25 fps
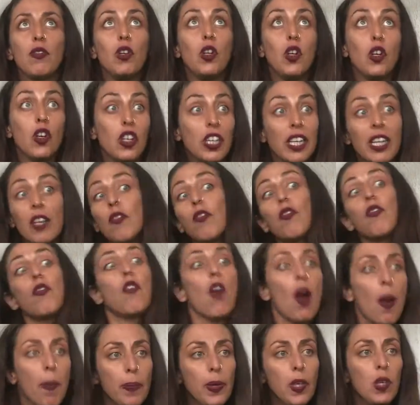learning
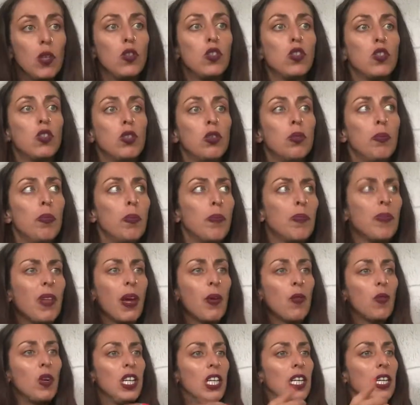from YouTube. I
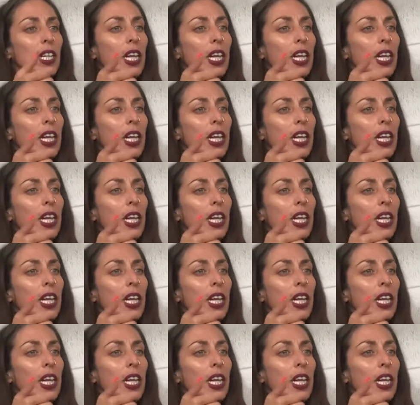really